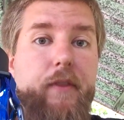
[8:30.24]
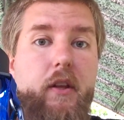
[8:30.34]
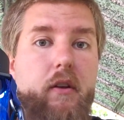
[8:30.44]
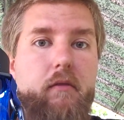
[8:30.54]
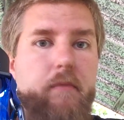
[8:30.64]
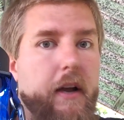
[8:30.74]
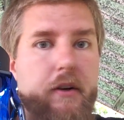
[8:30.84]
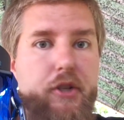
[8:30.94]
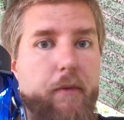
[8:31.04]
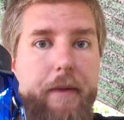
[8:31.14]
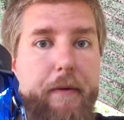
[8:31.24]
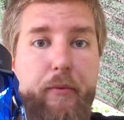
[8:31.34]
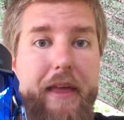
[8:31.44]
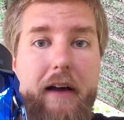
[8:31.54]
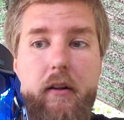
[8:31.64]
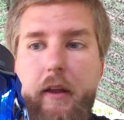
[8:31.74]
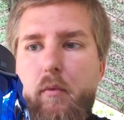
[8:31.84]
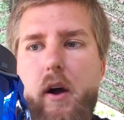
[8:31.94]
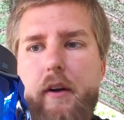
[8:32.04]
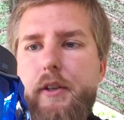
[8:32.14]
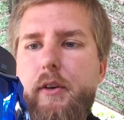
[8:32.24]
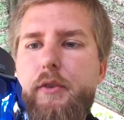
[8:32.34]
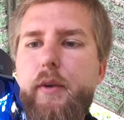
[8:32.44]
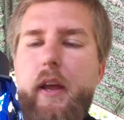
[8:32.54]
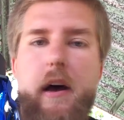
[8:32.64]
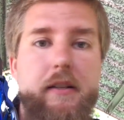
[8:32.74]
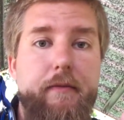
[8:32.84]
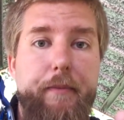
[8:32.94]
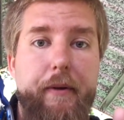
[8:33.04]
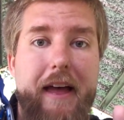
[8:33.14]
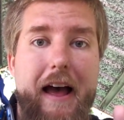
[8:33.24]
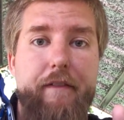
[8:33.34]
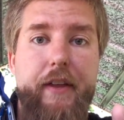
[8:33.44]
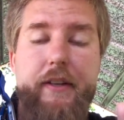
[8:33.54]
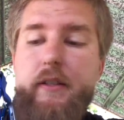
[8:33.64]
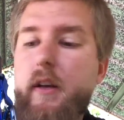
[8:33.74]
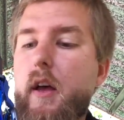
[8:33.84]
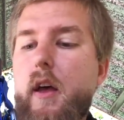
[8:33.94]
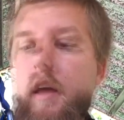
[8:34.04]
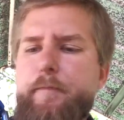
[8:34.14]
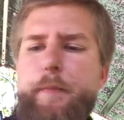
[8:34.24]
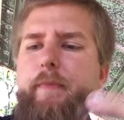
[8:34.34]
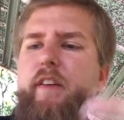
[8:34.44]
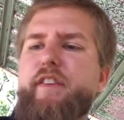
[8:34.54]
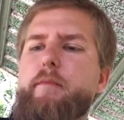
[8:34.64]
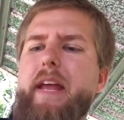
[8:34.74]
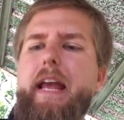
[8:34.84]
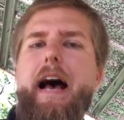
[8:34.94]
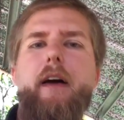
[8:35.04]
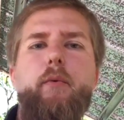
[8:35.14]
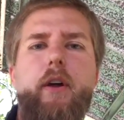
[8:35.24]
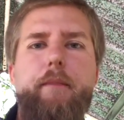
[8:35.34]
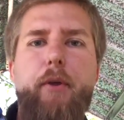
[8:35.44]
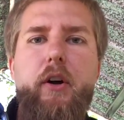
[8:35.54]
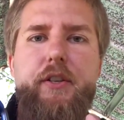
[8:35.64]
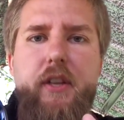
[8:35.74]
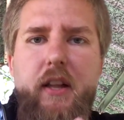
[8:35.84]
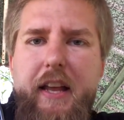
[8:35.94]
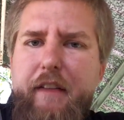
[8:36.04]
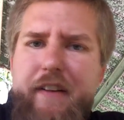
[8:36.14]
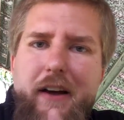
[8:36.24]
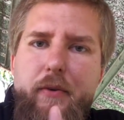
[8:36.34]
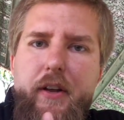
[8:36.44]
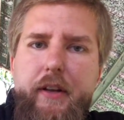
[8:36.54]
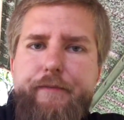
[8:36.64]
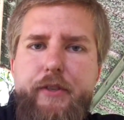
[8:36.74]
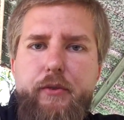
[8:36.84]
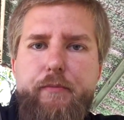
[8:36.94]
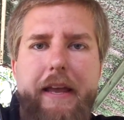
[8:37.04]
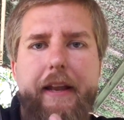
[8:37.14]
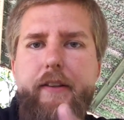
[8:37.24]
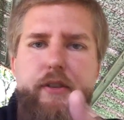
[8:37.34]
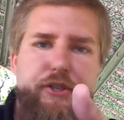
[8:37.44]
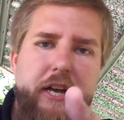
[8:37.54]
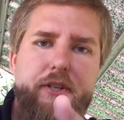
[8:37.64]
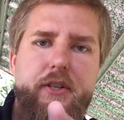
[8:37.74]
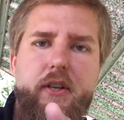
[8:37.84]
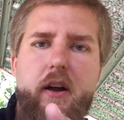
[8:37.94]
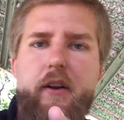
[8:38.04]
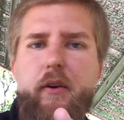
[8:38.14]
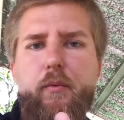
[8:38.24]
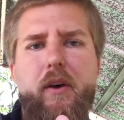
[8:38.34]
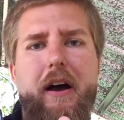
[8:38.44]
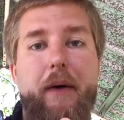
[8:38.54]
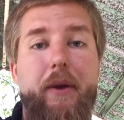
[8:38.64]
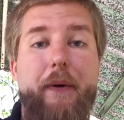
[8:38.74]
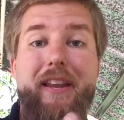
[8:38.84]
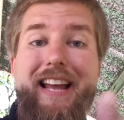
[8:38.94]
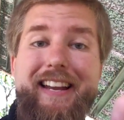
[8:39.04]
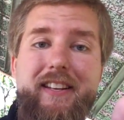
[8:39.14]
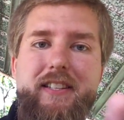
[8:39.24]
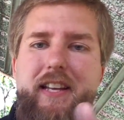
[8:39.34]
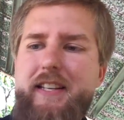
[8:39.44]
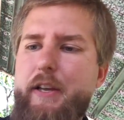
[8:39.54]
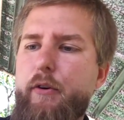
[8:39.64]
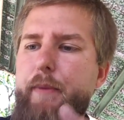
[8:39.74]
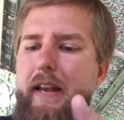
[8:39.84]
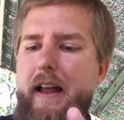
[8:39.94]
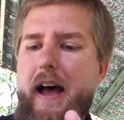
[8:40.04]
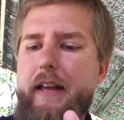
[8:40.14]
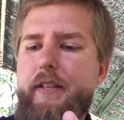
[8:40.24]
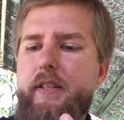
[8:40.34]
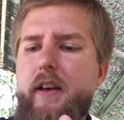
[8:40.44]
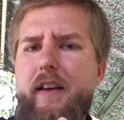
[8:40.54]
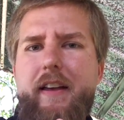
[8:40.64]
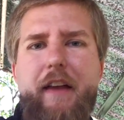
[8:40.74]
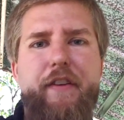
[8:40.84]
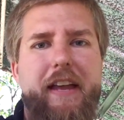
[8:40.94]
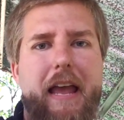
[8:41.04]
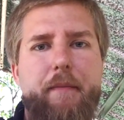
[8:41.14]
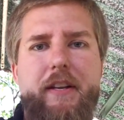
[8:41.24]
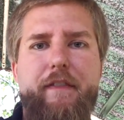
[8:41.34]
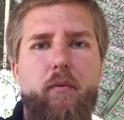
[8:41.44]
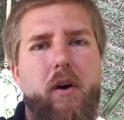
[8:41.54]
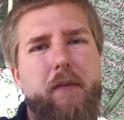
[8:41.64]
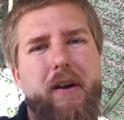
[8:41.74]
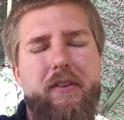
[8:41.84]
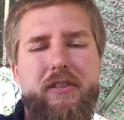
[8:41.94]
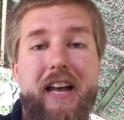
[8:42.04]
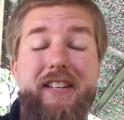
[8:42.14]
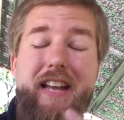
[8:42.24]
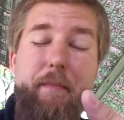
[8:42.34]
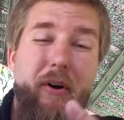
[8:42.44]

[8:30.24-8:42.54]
There are so many people without clean water, so it's really awesome to be able to have this. For me, I would personally, if I were to make any suggestions on it, or what I would like to see, is it would be nice if it came in different water bottle sizes.